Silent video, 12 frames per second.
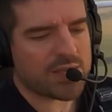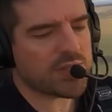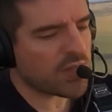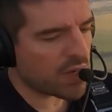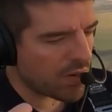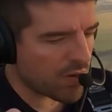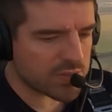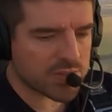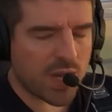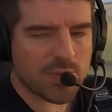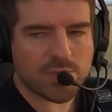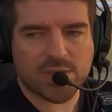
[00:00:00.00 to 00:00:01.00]
It took a long
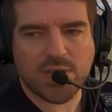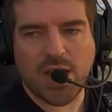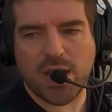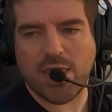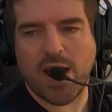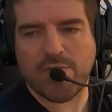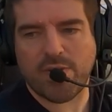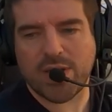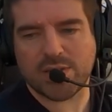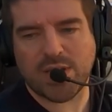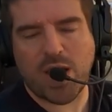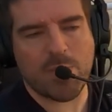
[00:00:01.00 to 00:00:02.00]
time to start that
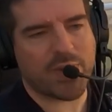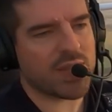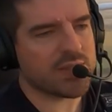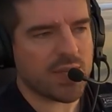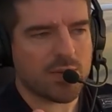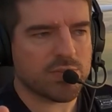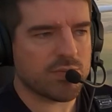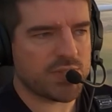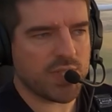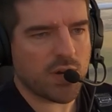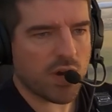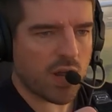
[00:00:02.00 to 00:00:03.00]
first time because there was
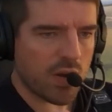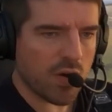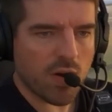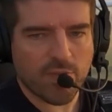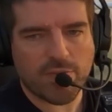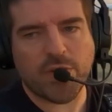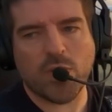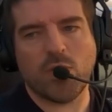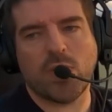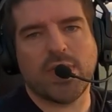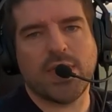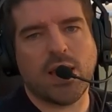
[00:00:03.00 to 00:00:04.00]
obviously not a lot of
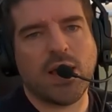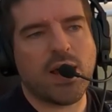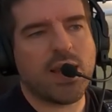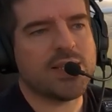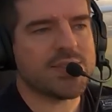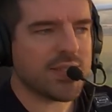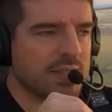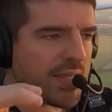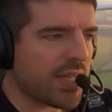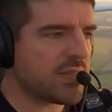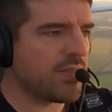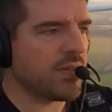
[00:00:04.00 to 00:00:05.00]
fuel in the lines, it
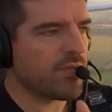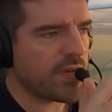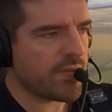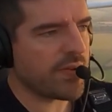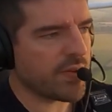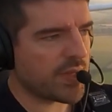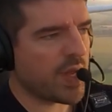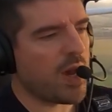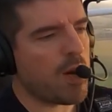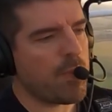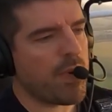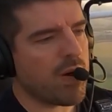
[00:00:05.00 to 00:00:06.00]
had to refill the
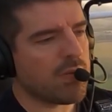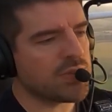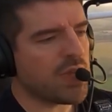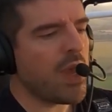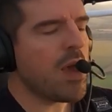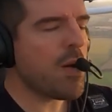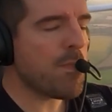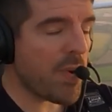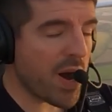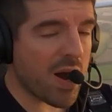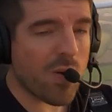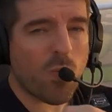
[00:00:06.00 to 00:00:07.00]
carb bowls,
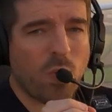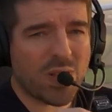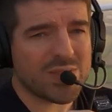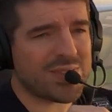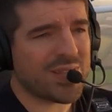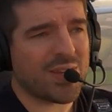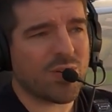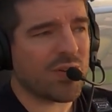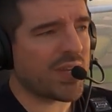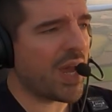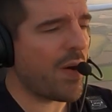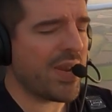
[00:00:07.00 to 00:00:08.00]
but once it
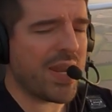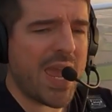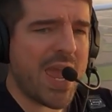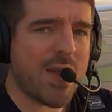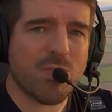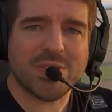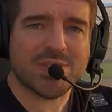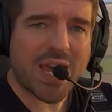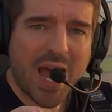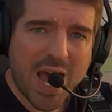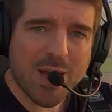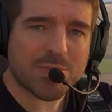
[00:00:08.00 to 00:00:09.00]
got going, it was
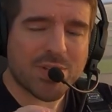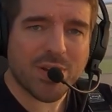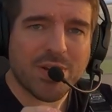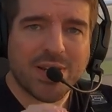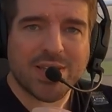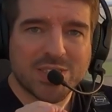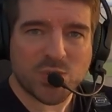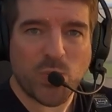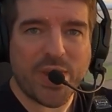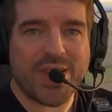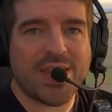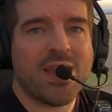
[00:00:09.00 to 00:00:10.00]
absolutely
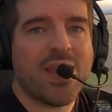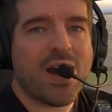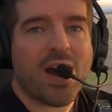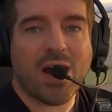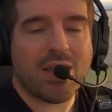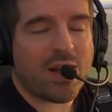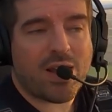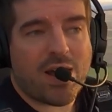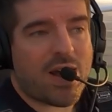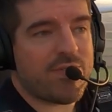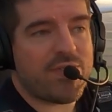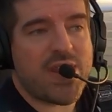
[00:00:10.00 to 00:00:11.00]
sweet. I,
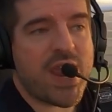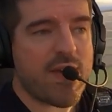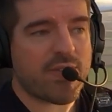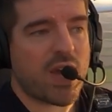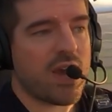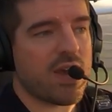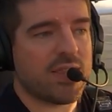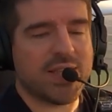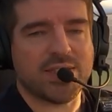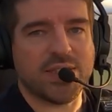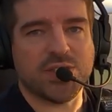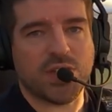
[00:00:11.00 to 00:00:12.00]
I've never heard
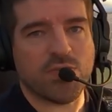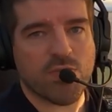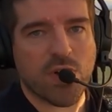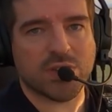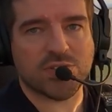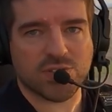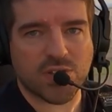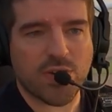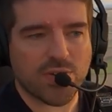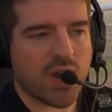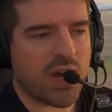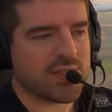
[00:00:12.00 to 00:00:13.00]
this engine run
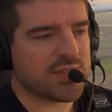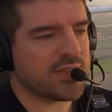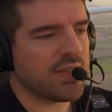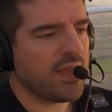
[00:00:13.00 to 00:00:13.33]
so nice.